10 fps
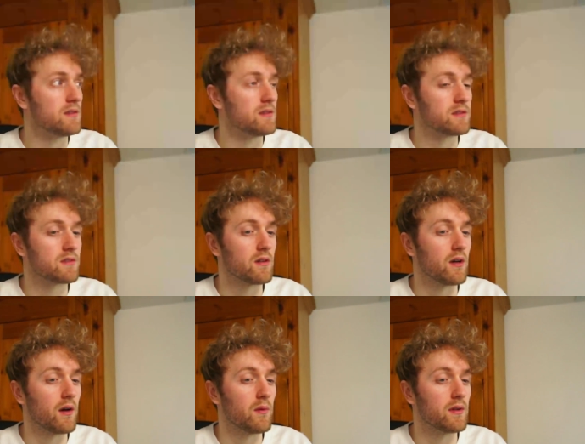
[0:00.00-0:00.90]
So I
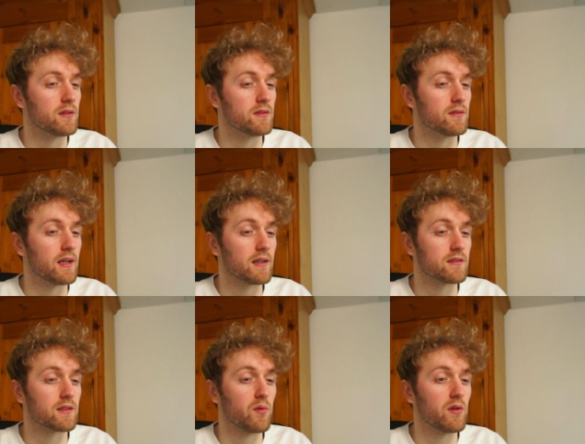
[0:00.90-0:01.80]
want to do that because
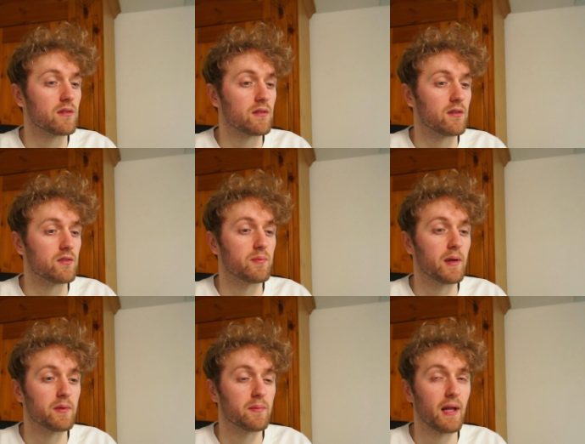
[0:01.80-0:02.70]
I want you to be able
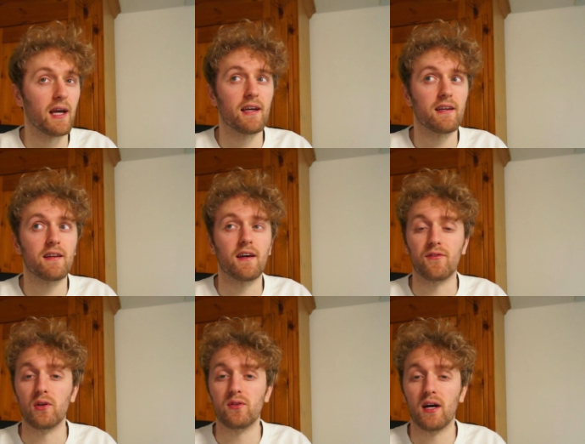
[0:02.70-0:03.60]
to play a
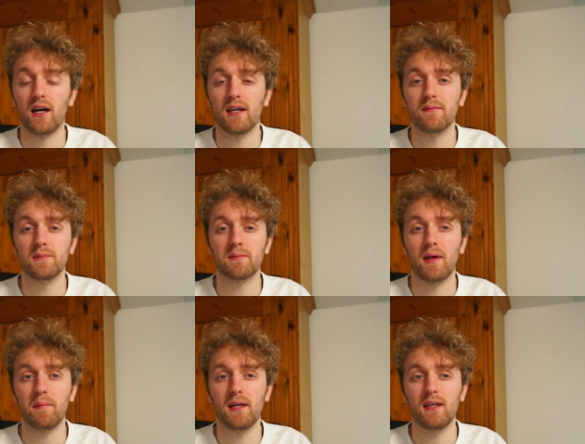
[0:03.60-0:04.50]
few times,
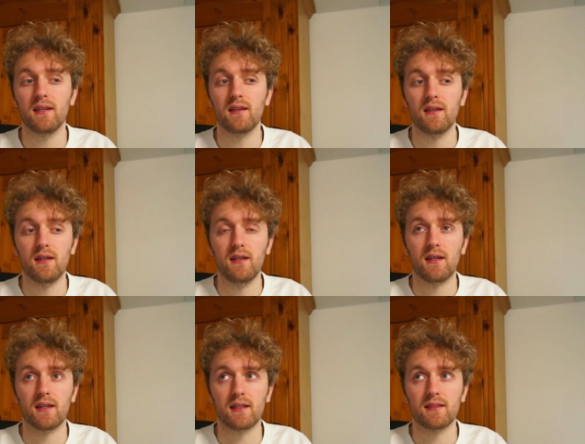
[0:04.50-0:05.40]
maybe,
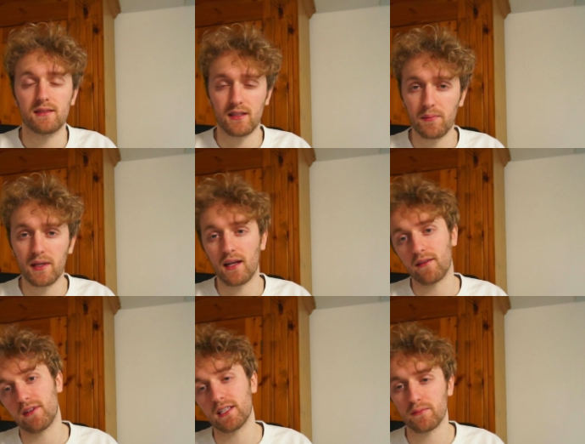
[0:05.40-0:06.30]
and still be like
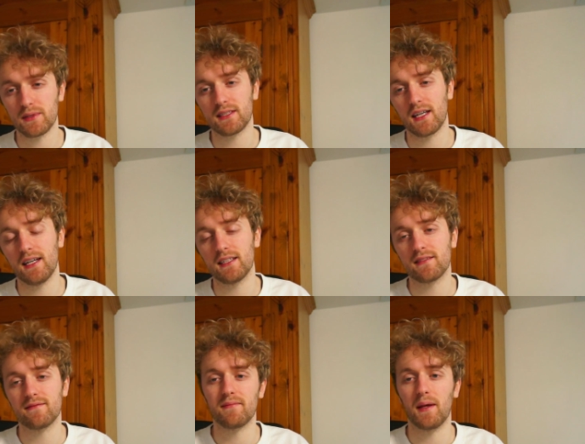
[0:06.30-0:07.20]
reasonably scared.
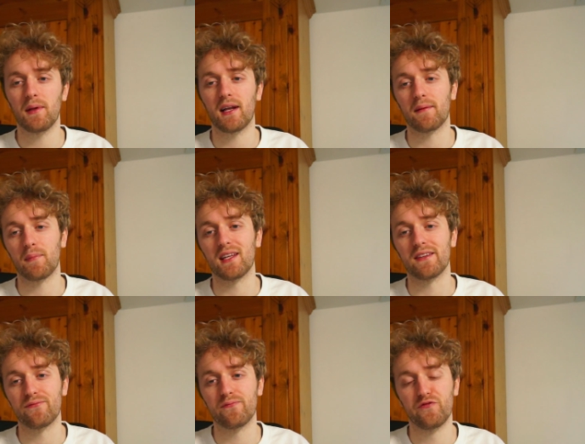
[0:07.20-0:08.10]
Maybe like by the
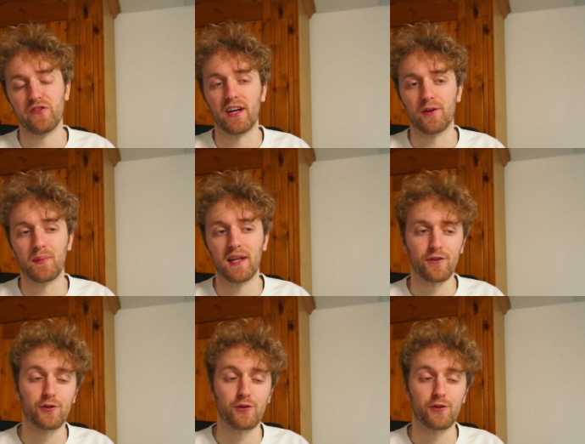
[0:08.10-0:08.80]
final playthrough,